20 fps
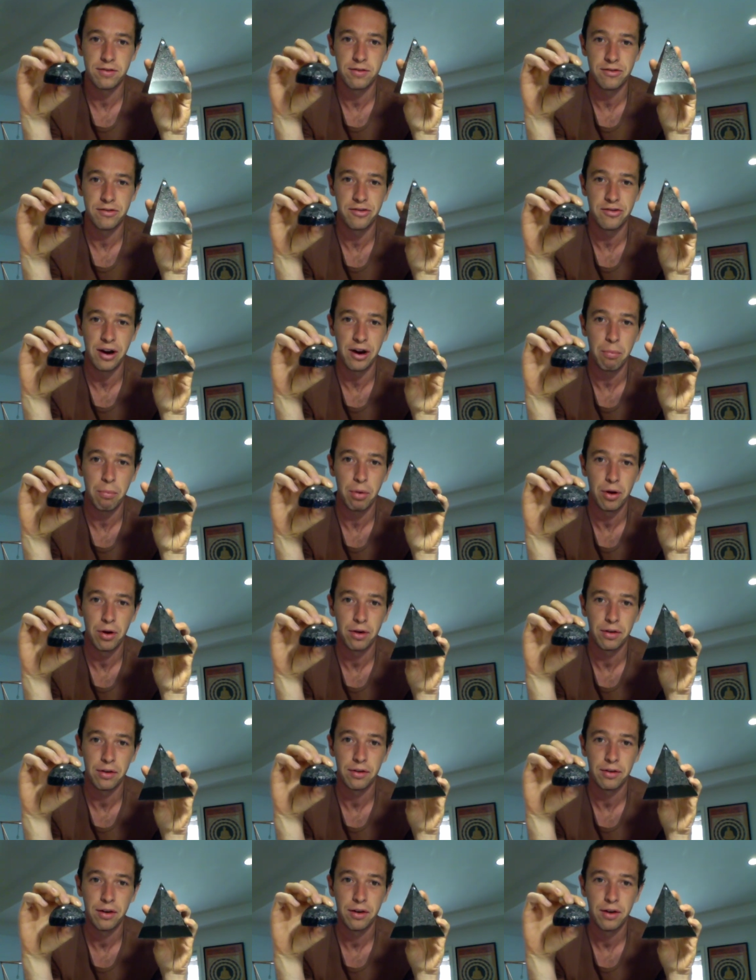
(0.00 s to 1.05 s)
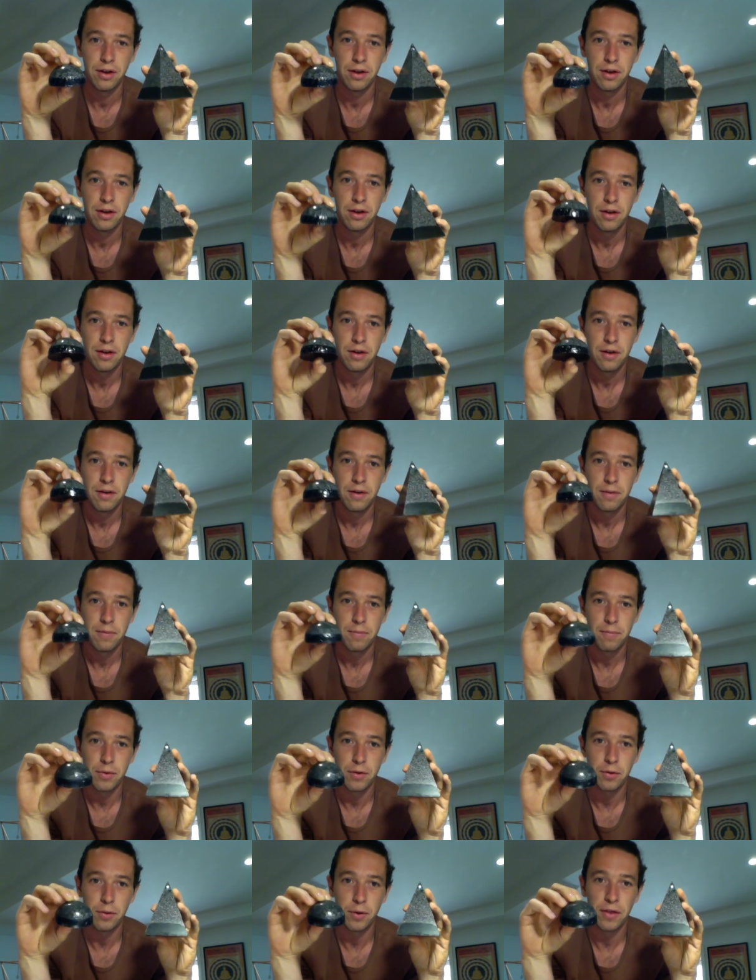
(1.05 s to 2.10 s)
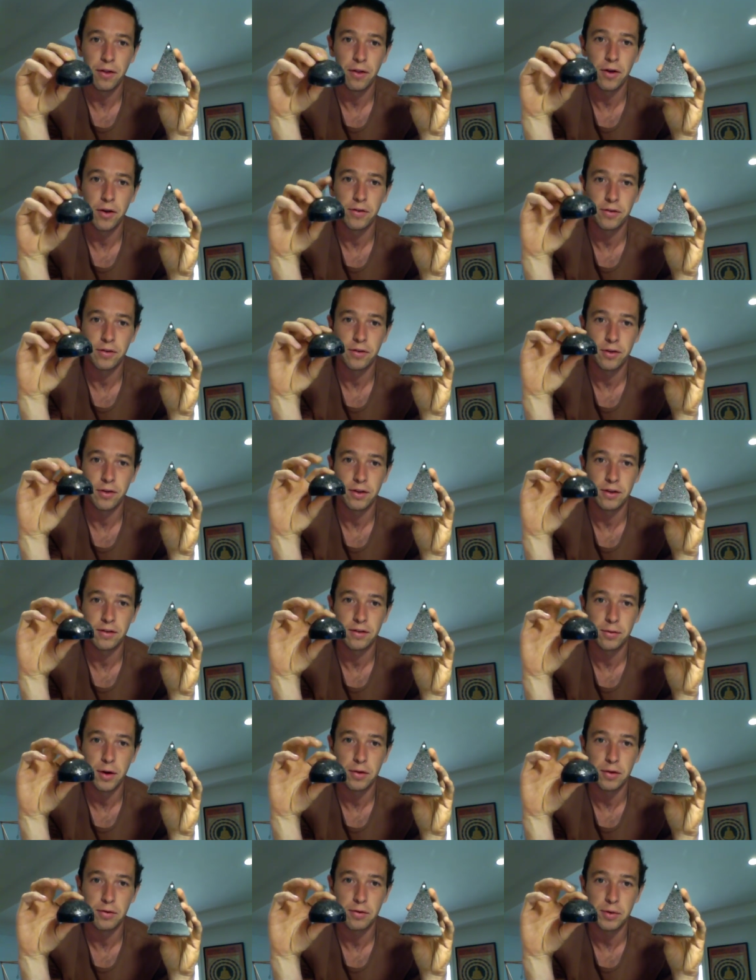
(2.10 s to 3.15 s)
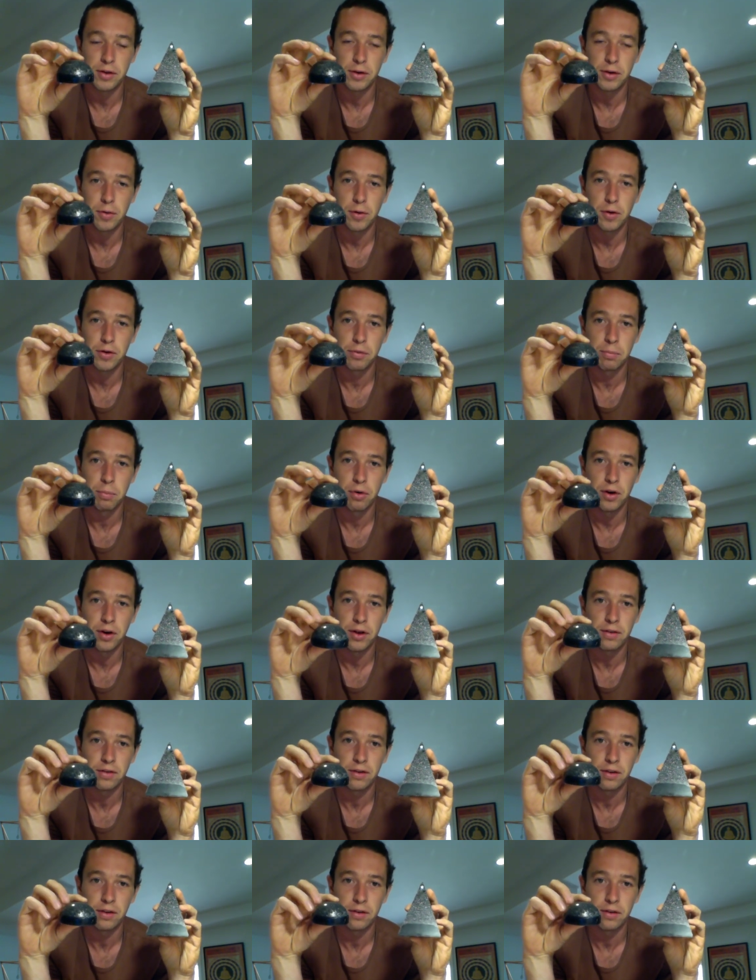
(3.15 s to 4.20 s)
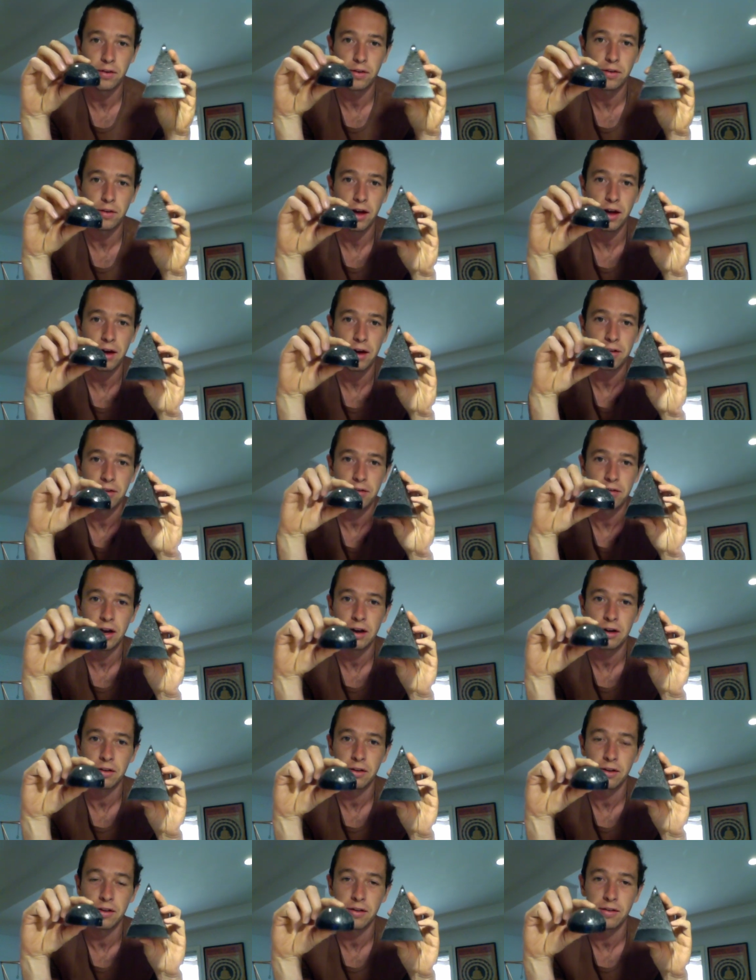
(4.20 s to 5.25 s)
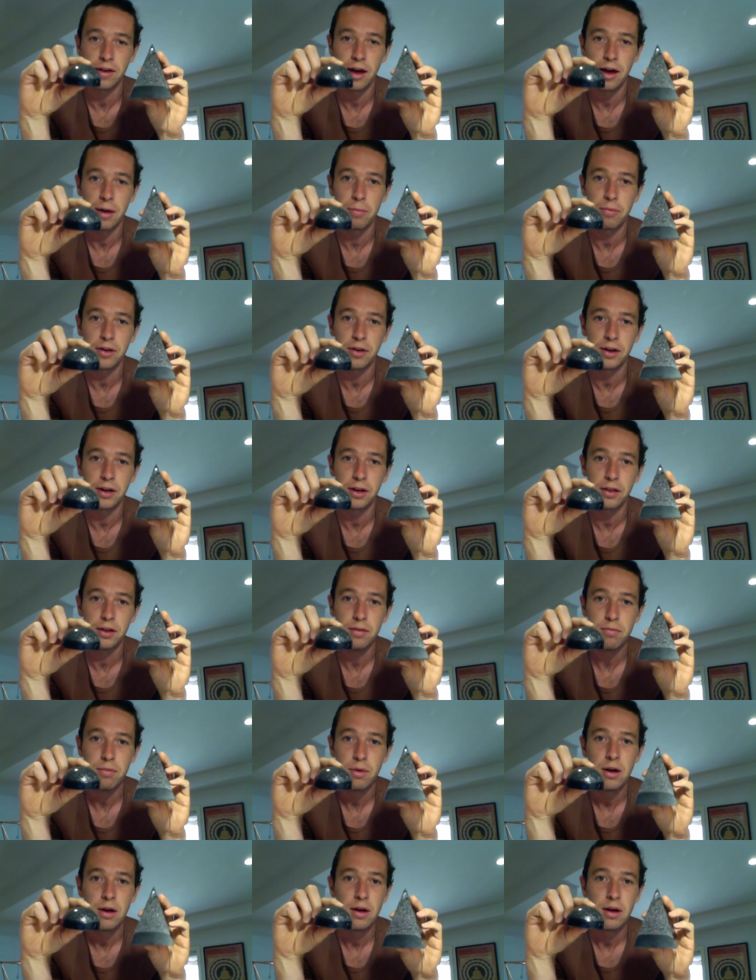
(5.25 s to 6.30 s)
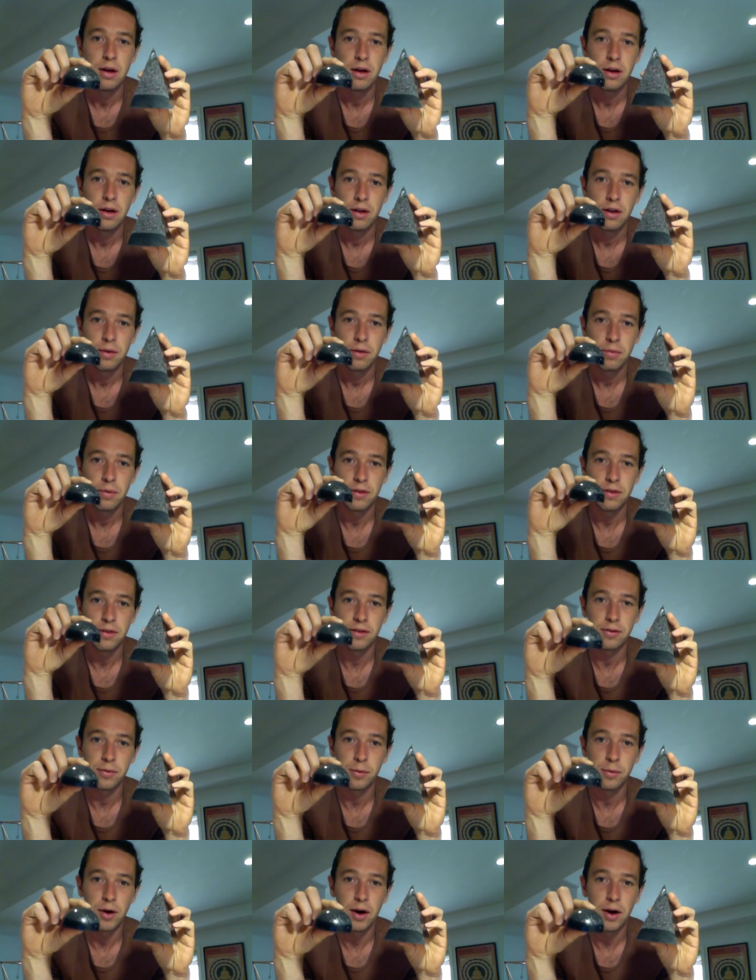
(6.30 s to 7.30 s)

jump between those two, and this one's with the quartz points. So they have exactly the same thing in them. This